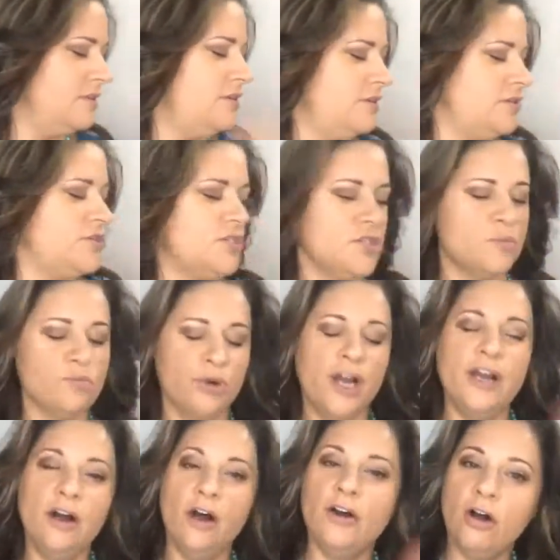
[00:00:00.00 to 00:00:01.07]
You just
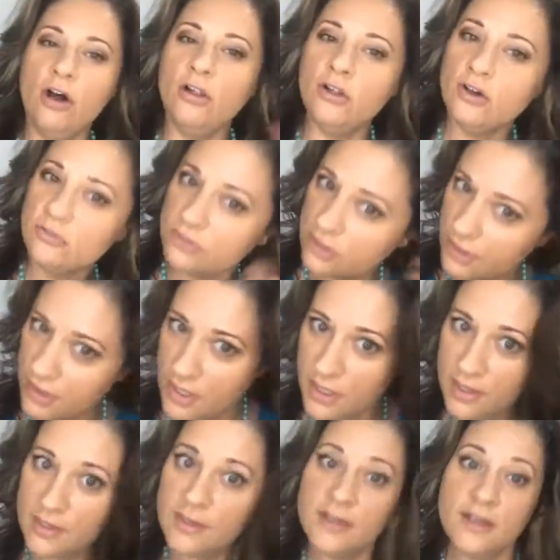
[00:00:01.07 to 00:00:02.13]
spray it on all over,
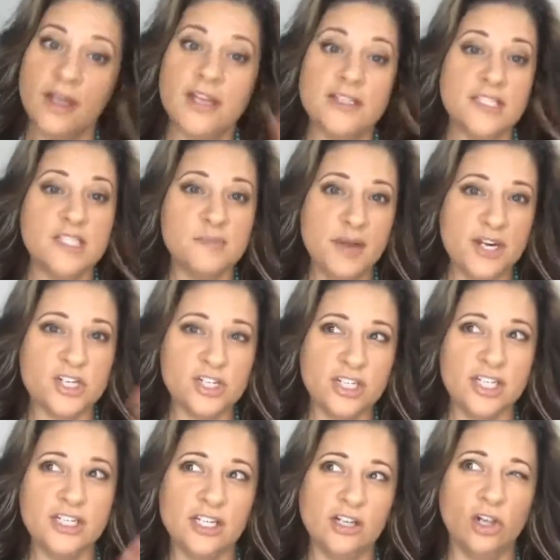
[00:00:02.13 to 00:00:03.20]

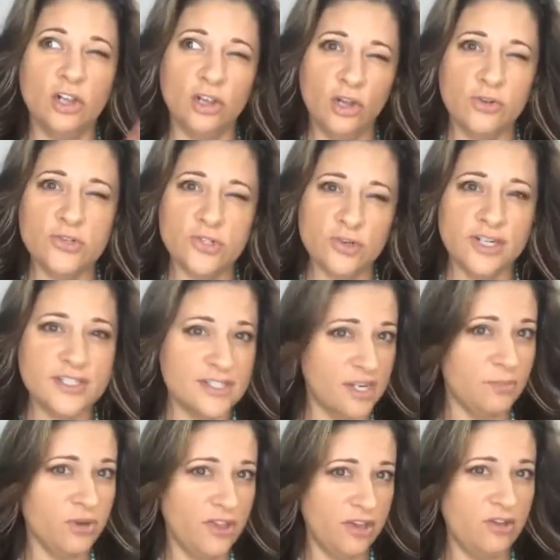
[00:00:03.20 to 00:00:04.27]
especially the closer into
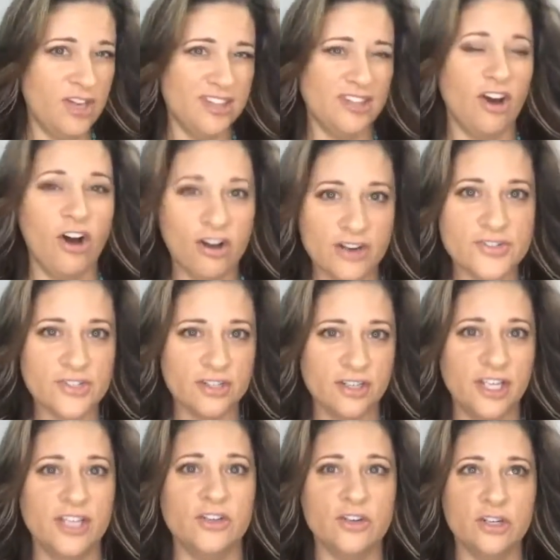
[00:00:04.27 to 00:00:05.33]
summer that you get, the hotter it's going to
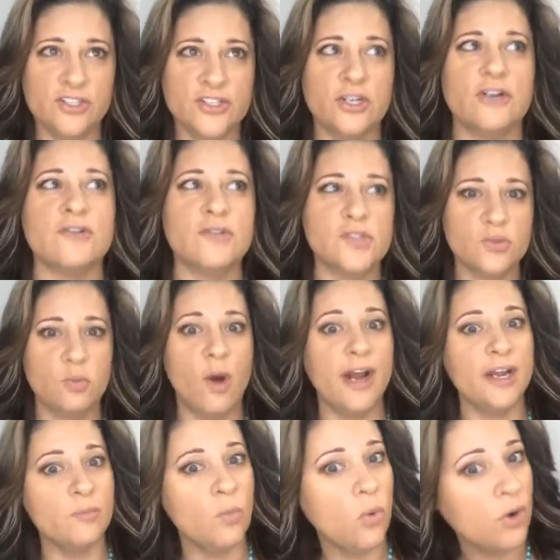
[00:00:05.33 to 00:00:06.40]
get. You're going to start
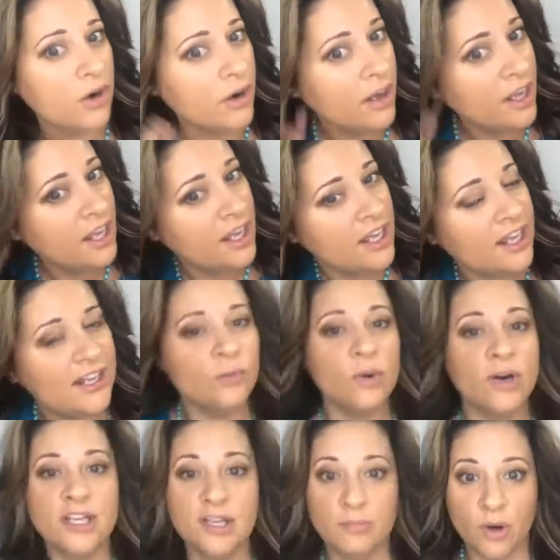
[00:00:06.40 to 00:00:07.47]
sweating more, and you
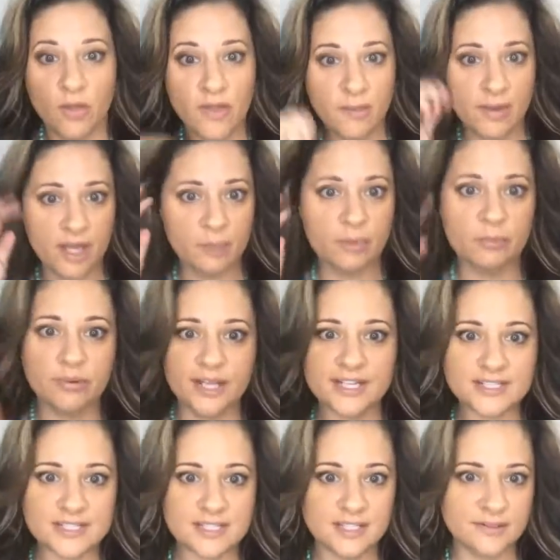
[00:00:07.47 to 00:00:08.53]
want to keep all that makeup in
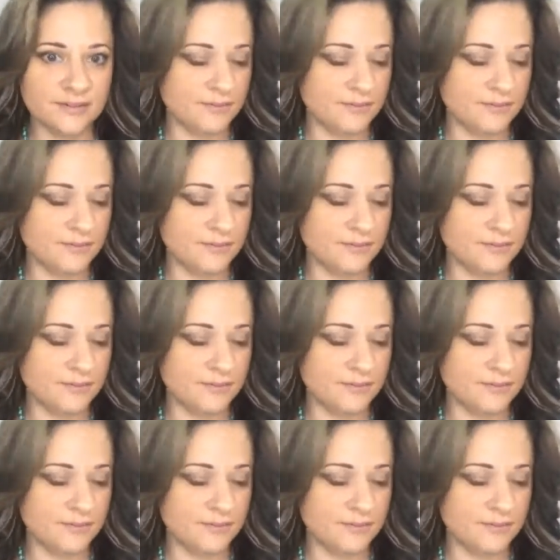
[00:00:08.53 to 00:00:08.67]
place.